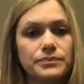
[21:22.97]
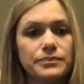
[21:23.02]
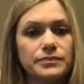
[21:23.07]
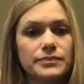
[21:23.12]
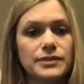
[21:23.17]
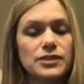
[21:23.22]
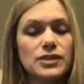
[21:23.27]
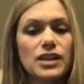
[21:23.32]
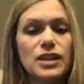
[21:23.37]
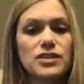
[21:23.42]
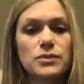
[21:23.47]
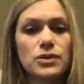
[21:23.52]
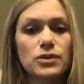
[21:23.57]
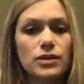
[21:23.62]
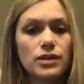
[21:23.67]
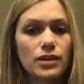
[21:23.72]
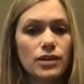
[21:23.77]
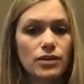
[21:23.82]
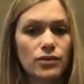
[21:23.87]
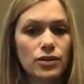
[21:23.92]
So as we're going
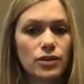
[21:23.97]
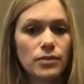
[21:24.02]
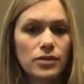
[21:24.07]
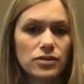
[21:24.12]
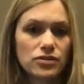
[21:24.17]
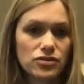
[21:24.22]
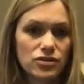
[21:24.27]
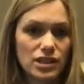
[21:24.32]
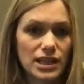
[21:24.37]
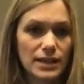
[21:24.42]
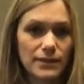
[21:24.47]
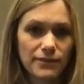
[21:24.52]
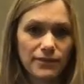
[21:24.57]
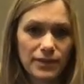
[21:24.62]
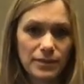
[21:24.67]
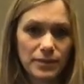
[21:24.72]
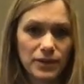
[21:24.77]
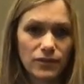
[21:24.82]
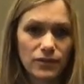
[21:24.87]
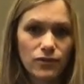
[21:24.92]
through, I'm just going to keep
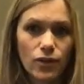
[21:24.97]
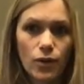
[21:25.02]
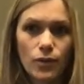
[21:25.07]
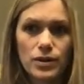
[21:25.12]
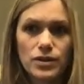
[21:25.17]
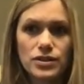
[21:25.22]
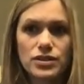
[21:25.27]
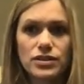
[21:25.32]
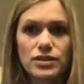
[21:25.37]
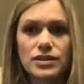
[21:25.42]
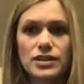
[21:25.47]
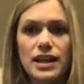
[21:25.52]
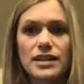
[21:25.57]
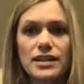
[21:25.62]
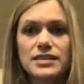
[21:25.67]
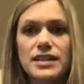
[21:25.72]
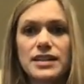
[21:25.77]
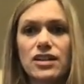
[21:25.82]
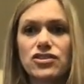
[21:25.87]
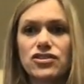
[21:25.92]
flipping forward to the next
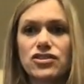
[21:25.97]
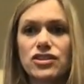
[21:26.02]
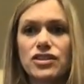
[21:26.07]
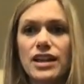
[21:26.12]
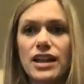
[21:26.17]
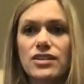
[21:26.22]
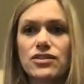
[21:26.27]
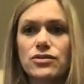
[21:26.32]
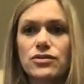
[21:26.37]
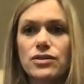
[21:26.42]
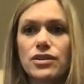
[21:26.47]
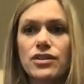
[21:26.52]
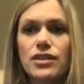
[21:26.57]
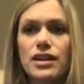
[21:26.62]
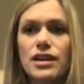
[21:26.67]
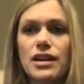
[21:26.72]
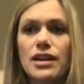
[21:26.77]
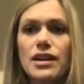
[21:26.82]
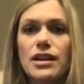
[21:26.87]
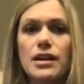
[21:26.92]
section, that sort of
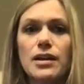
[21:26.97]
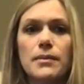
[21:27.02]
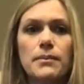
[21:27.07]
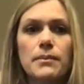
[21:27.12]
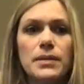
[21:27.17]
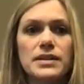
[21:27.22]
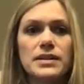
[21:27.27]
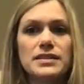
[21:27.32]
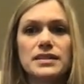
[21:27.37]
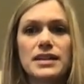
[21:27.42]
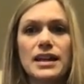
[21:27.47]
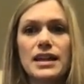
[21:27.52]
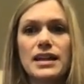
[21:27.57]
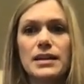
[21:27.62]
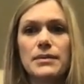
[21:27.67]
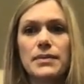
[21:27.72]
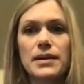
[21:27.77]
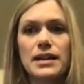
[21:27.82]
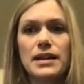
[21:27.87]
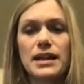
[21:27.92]
thing. But does
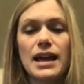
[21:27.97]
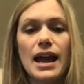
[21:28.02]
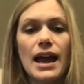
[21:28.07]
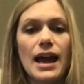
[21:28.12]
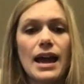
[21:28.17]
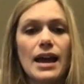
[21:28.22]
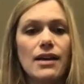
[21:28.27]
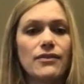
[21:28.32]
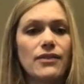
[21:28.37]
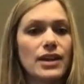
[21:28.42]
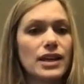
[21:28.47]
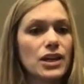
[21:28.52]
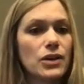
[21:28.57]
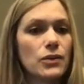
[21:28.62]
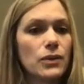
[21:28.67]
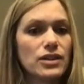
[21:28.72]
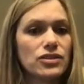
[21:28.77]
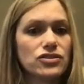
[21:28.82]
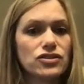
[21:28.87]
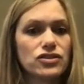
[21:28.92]
anybody have any
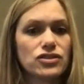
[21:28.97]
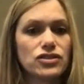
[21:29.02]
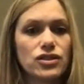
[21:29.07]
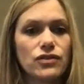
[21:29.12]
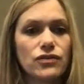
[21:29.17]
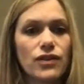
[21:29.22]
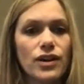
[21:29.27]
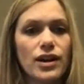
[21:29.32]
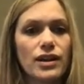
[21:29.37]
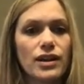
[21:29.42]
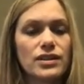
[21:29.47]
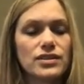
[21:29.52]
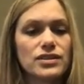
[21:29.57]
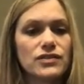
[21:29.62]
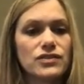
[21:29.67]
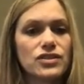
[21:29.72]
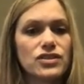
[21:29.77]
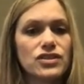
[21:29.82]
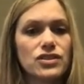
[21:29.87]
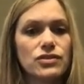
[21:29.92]
questions so far? Because if
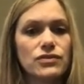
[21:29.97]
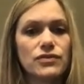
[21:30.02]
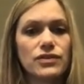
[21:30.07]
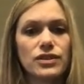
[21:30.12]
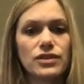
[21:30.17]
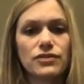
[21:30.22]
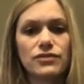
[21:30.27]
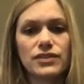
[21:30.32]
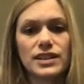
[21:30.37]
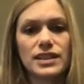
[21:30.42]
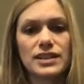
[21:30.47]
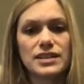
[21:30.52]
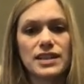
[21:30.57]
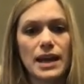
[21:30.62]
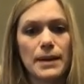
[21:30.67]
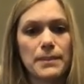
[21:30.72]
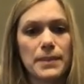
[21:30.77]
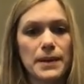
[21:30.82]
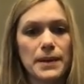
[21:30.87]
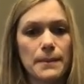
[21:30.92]
you do, feel free to type
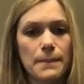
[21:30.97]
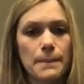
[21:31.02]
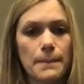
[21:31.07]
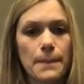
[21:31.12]
in.